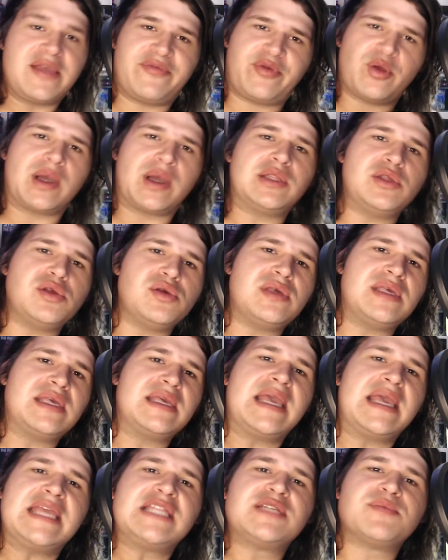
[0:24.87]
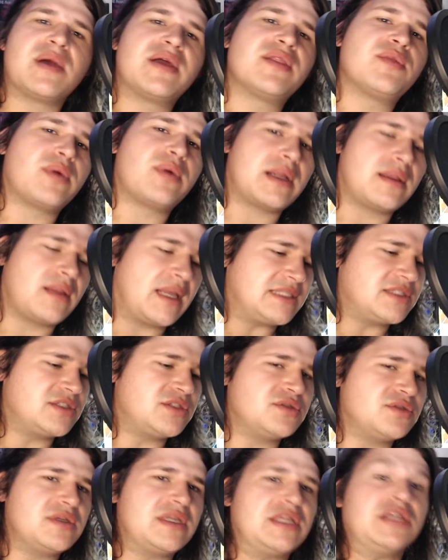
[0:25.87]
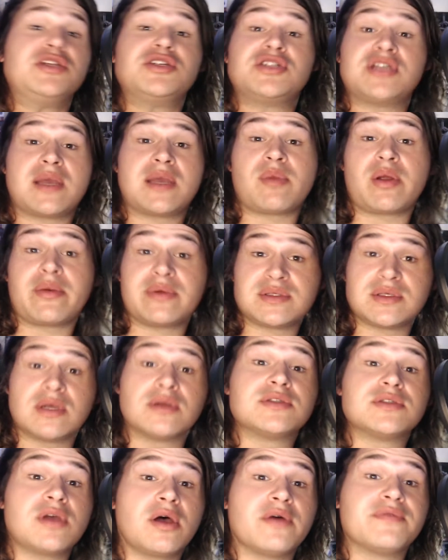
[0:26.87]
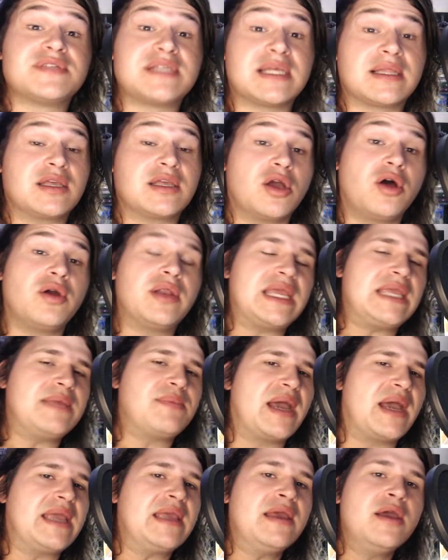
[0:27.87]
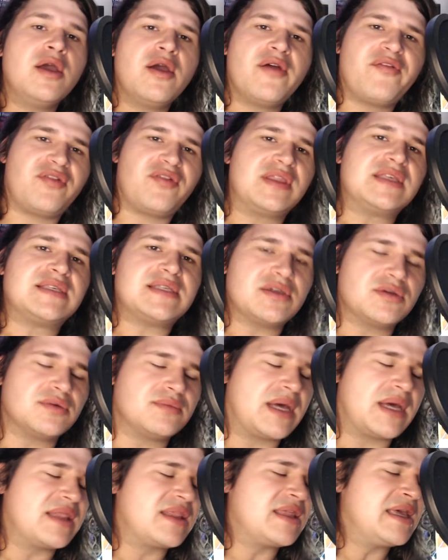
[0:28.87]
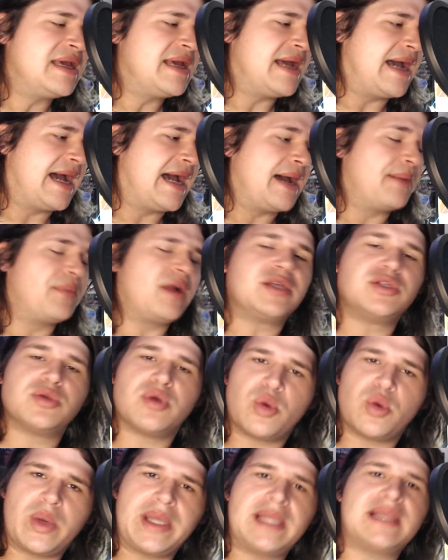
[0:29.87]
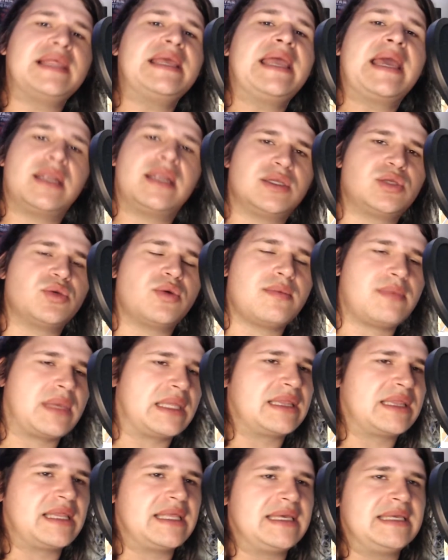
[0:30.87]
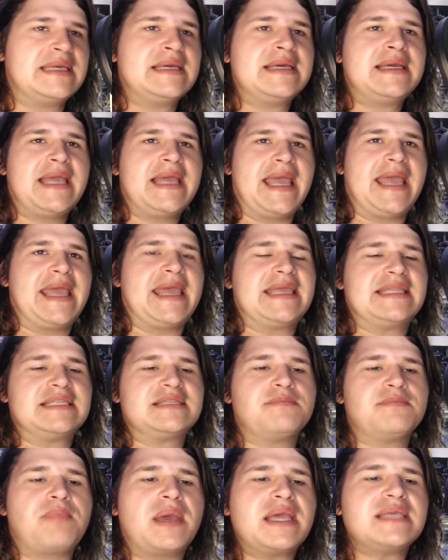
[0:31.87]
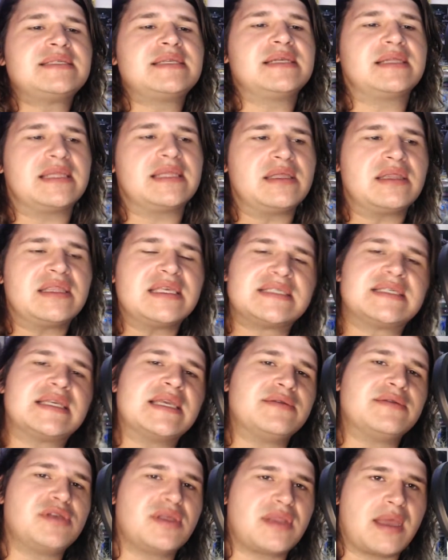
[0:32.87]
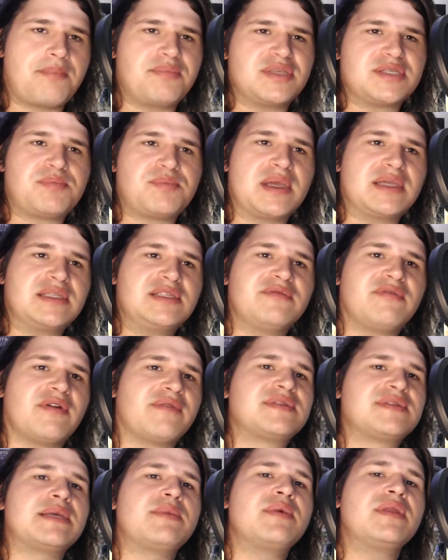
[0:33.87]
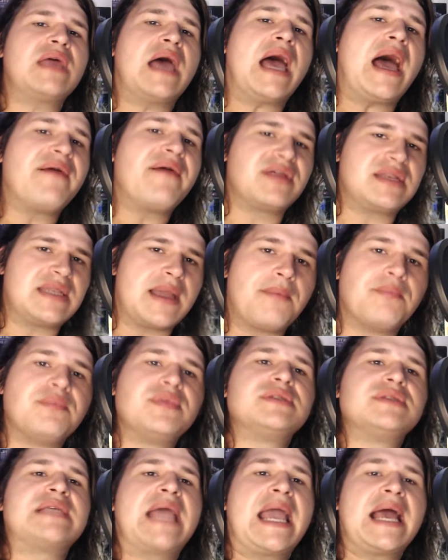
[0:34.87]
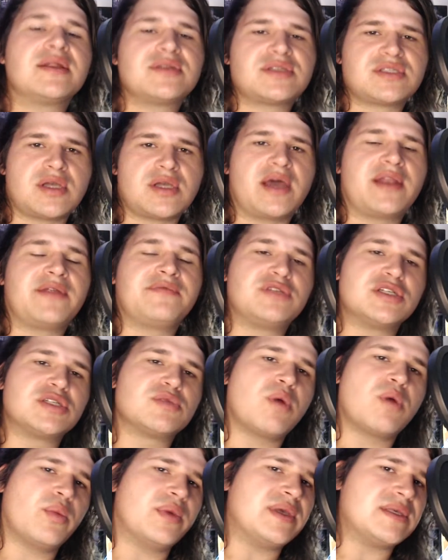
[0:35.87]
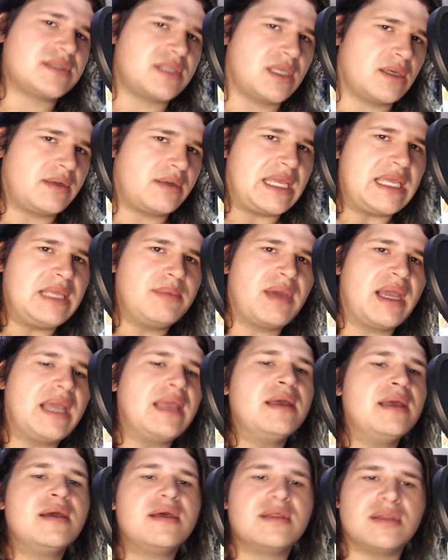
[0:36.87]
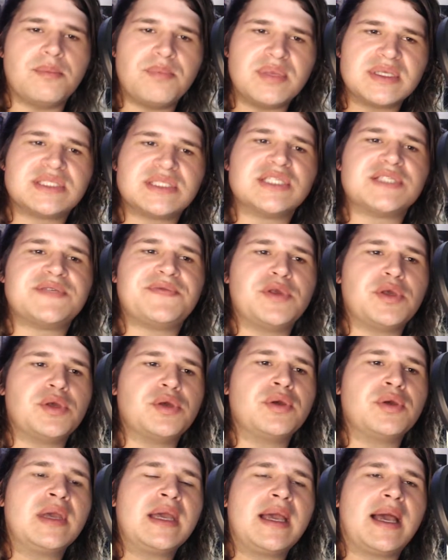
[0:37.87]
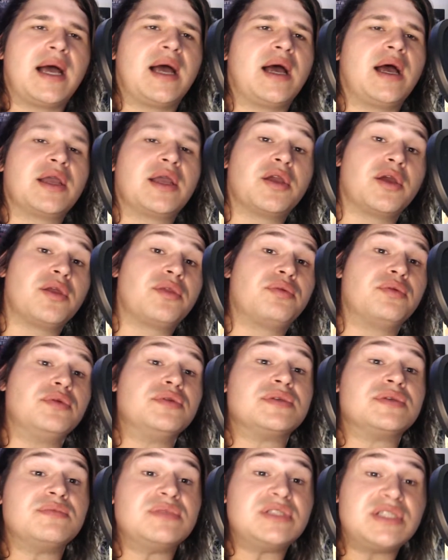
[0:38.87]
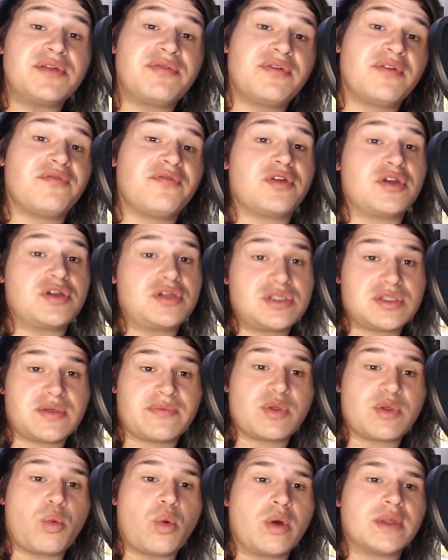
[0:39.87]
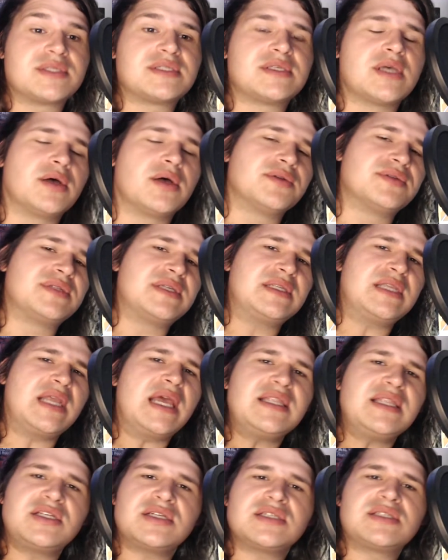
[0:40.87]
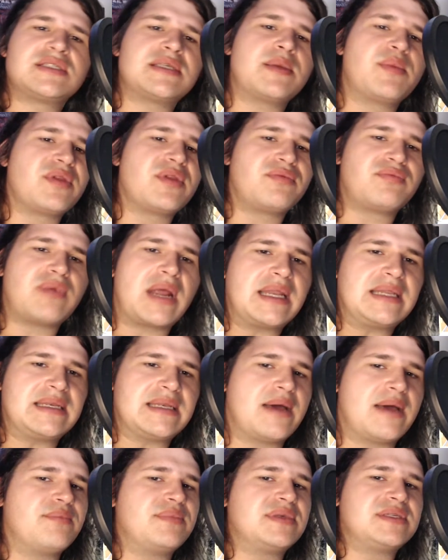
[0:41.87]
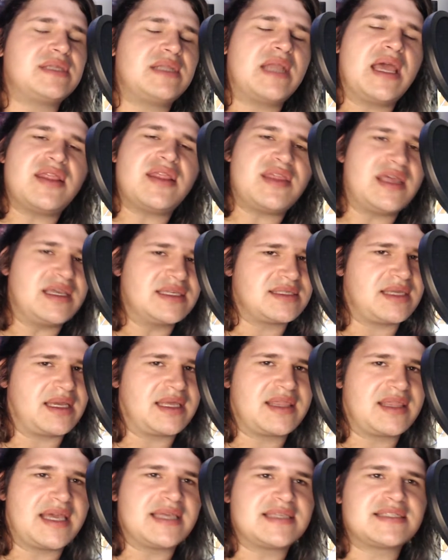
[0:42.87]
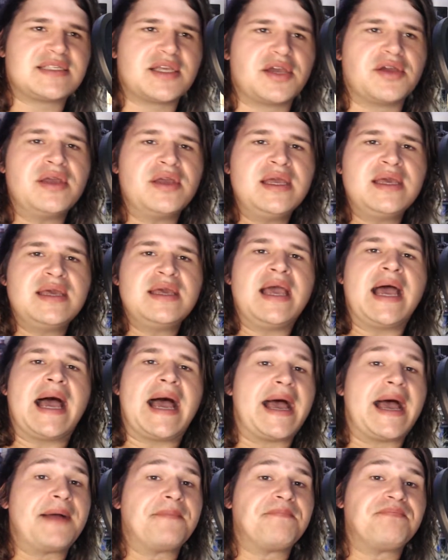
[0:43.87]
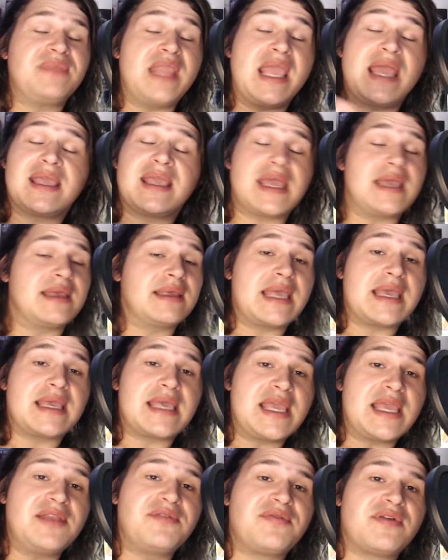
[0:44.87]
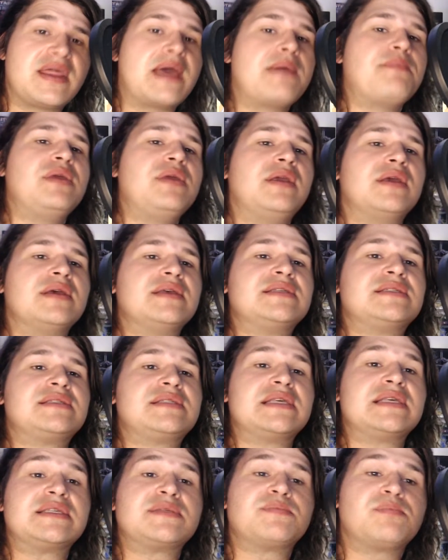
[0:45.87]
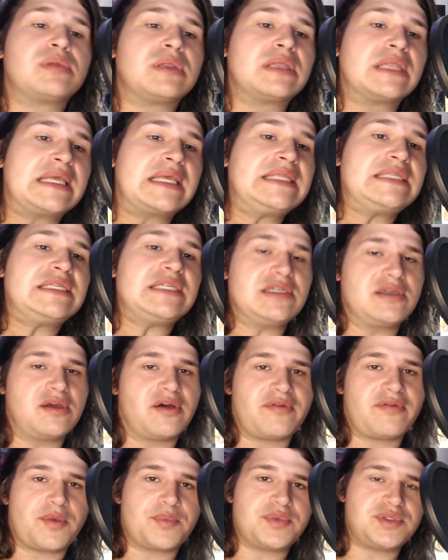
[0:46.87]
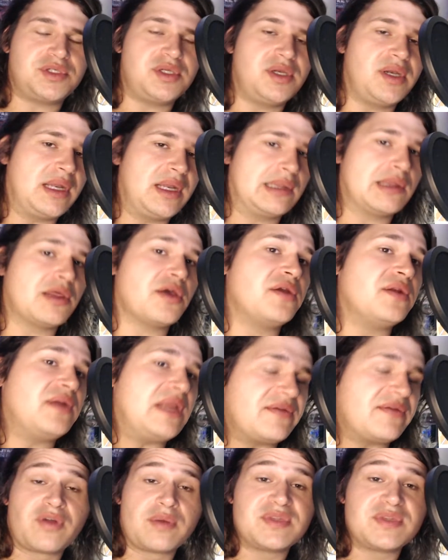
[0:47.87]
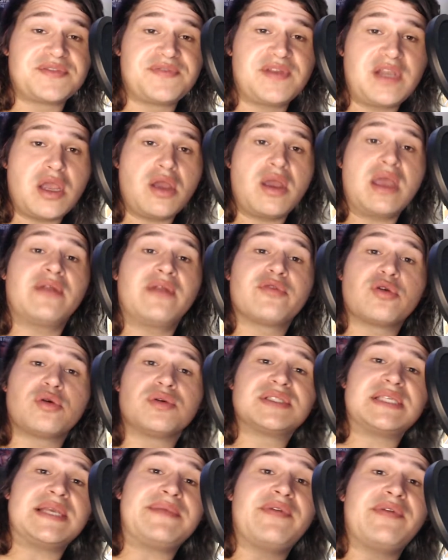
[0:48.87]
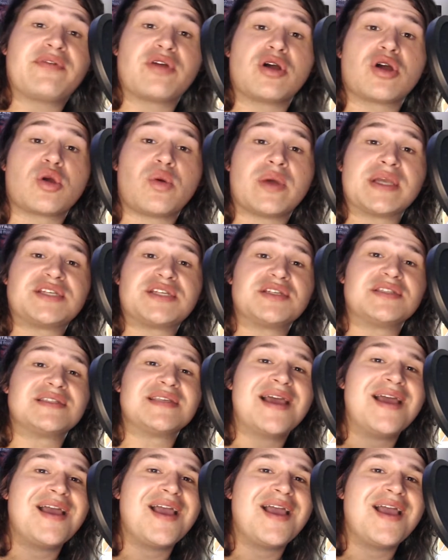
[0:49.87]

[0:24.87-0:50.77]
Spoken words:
If you are new here, each month what I like to do is share my results of selling on eBay for the single month. I do it weekly and I do it monthly. And basically this gives you that perspective of some of the other numbers outside of just what we see on eBay, the business view. I go through some different versions of the what solds and just some of the running numbers and things like that. So yeah, get keen for that because there's plenty of opportunity to learn from this video. And of course, if you've got questions,